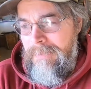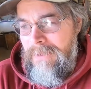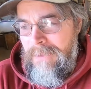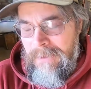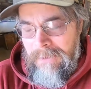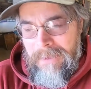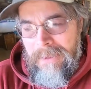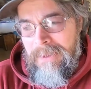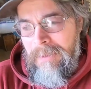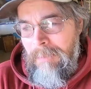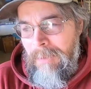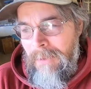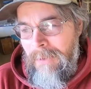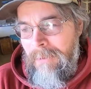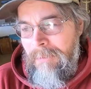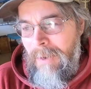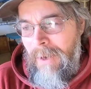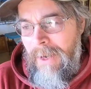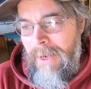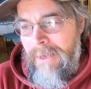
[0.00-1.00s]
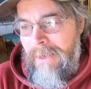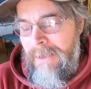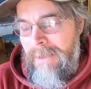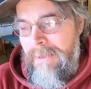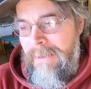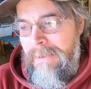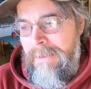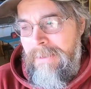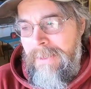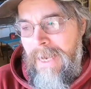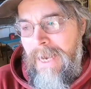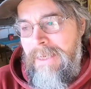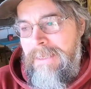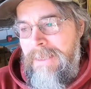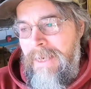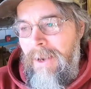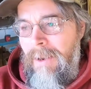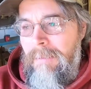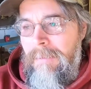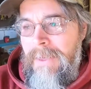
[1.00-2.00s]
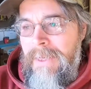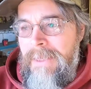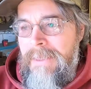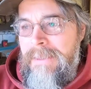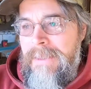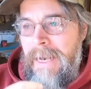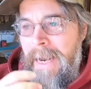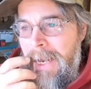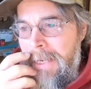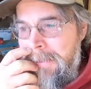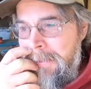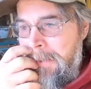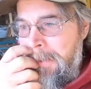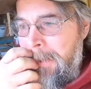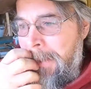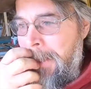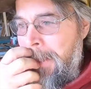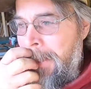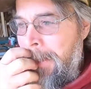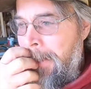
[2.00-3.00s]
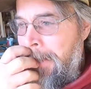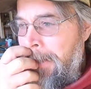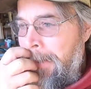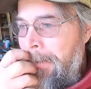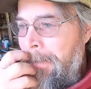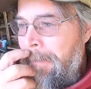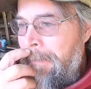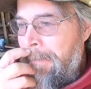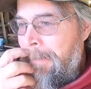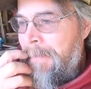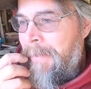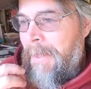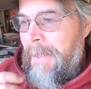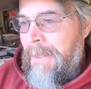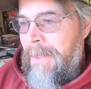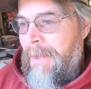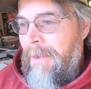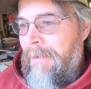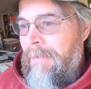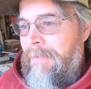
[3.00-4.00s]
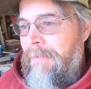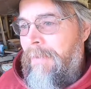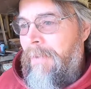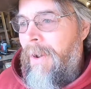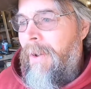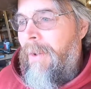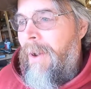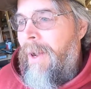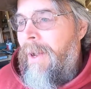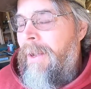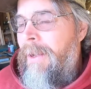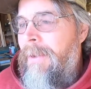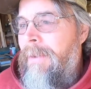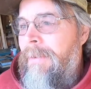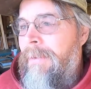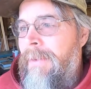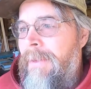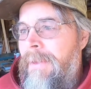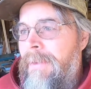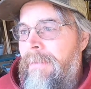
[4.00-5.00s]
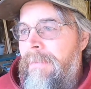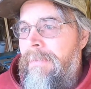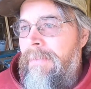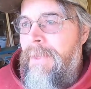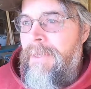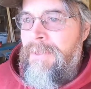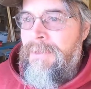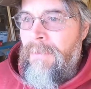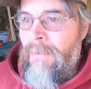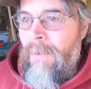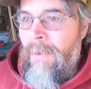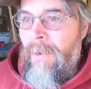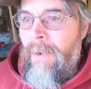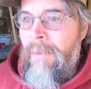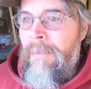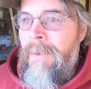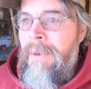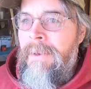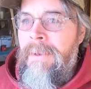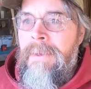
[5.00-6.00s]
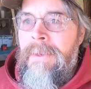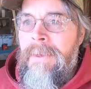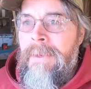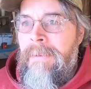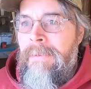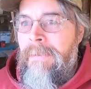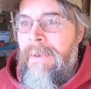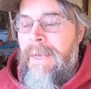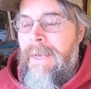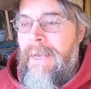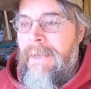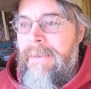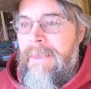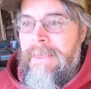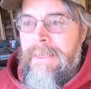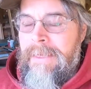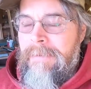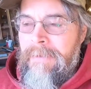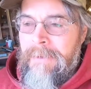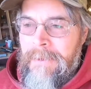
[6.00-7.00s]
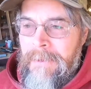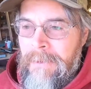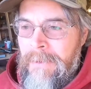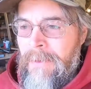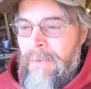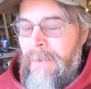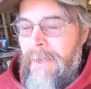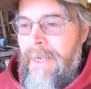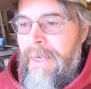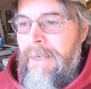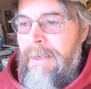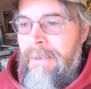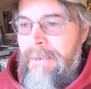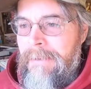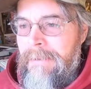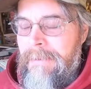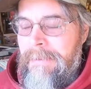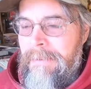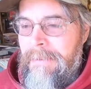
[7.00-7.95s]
So there's a brood break. That's how bees naturally take care of Varroa. They swarm, they leave a new queen